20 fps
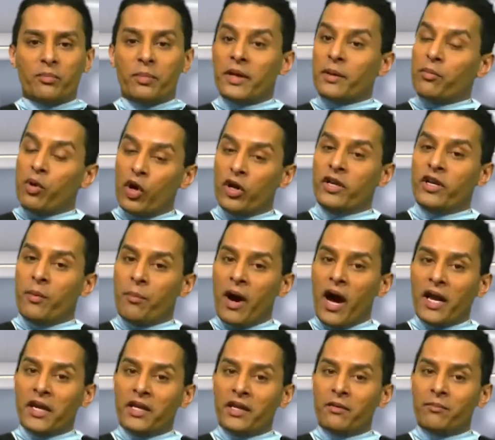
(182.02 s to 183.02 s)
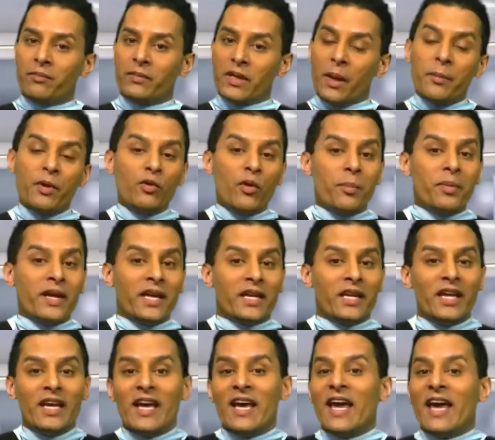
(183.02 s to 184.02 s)
being put in your body. Let me repeat,
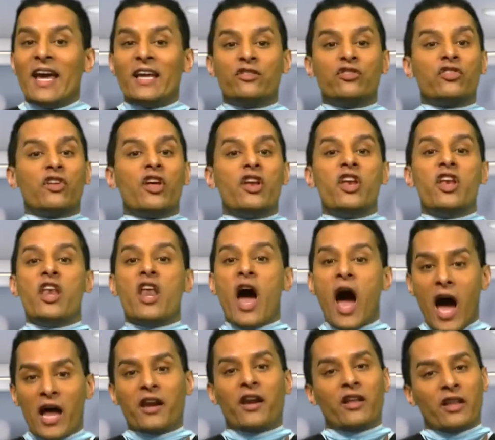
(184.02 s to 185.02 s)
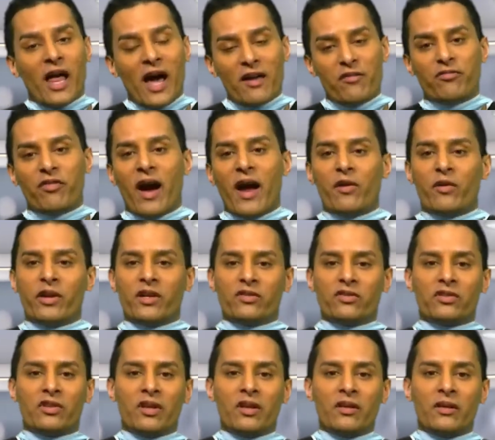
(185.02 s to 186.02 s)
it's not a live virus.
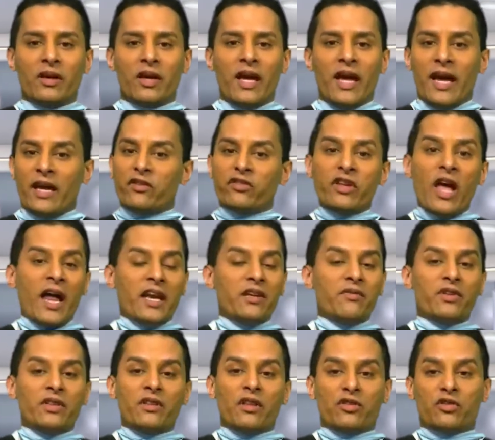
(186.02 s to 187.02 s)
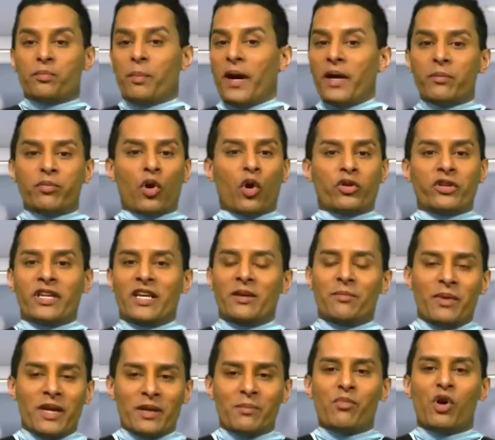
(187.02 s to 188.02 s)
It's not even the spike protein
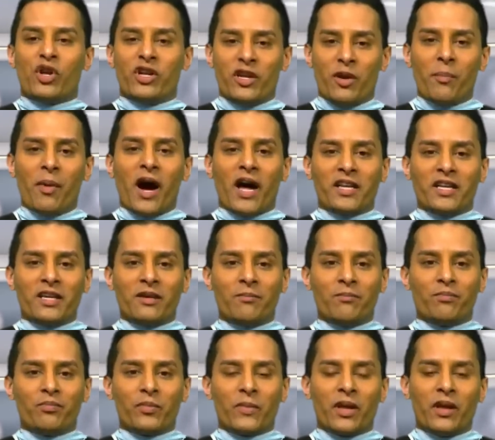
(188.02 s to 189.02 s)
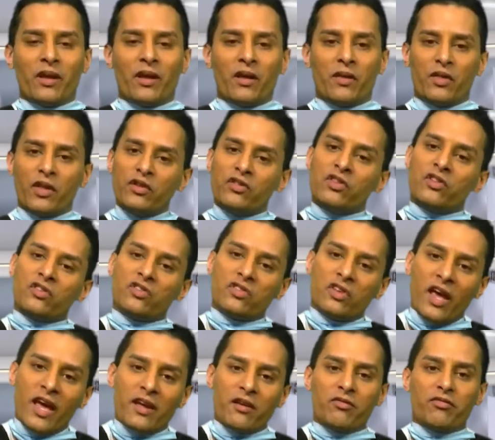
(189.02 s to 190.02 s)
being put in your body. This is
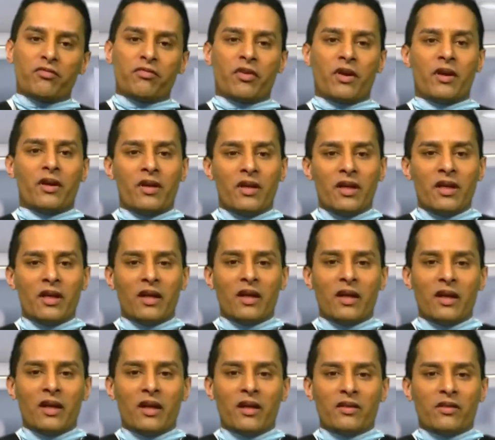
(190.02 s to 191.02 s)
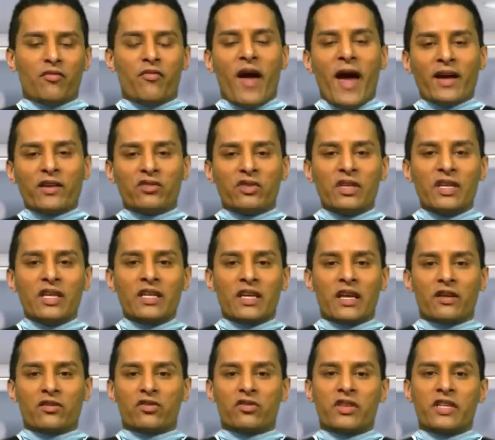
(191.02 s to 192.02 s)
safe. The vaccine
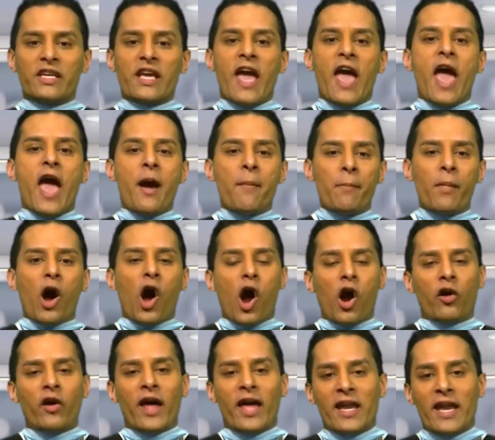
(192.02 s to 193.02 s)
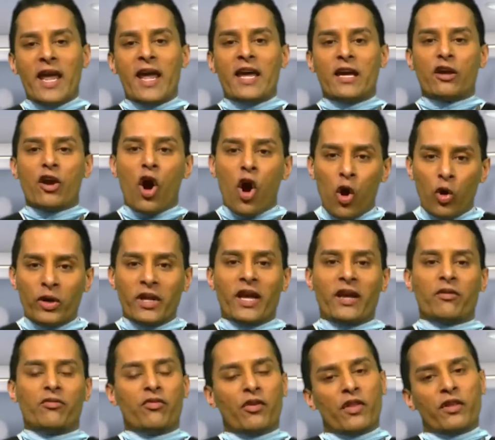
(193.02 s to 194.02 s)
is the mRNA
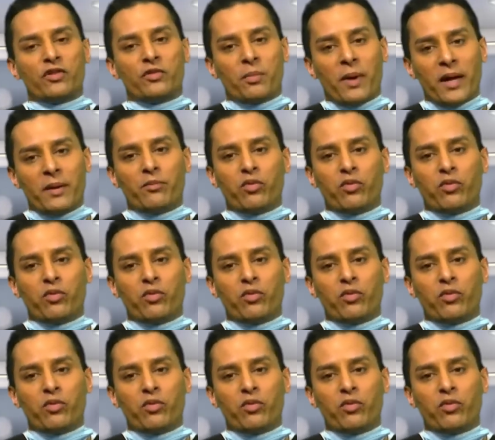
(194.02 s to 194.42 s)
coding for the spike